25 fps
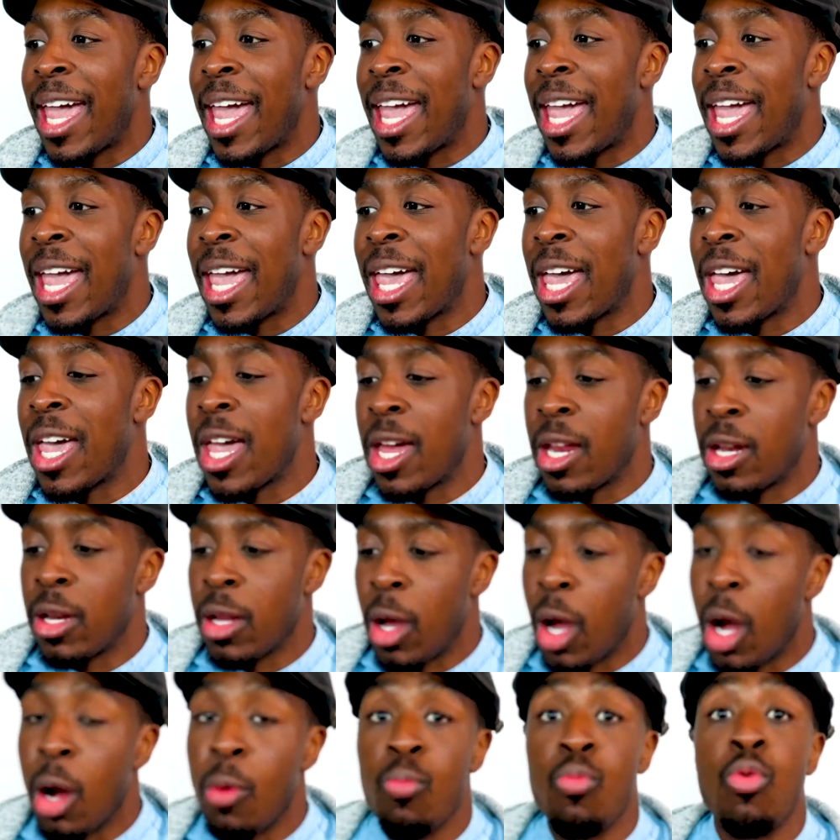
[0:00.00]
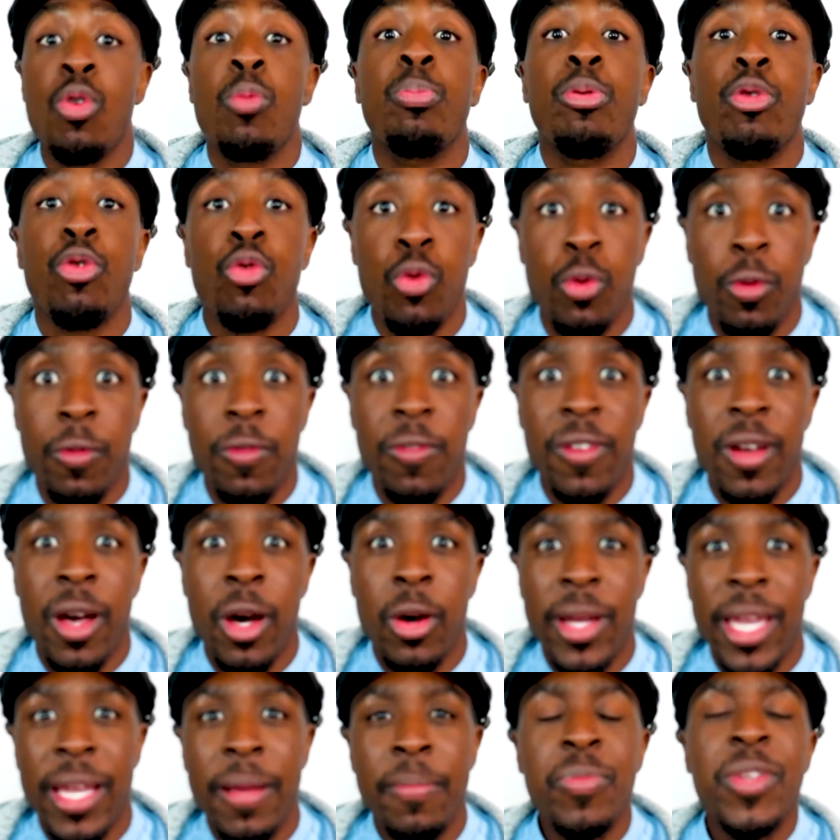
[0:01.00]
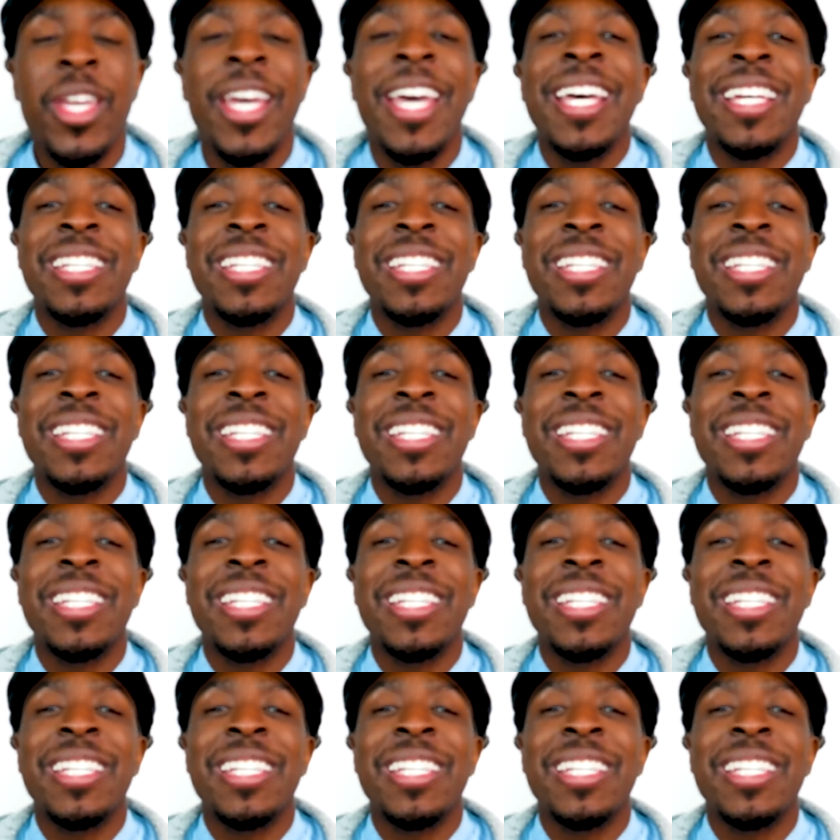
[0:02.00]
and um, reproof, okay?